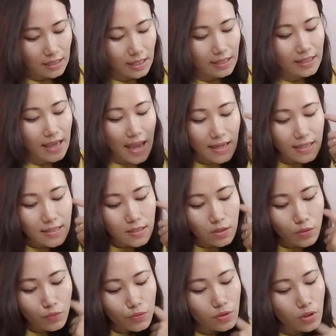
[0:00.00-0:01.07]
Like can is
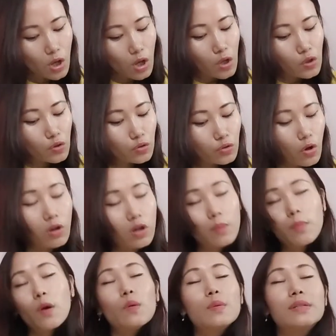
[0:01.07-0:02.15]
used to talk
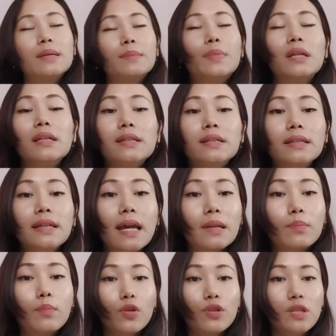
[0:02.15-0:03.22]
about ability
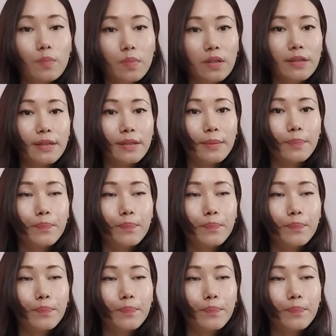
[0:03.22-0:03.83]
and possibility.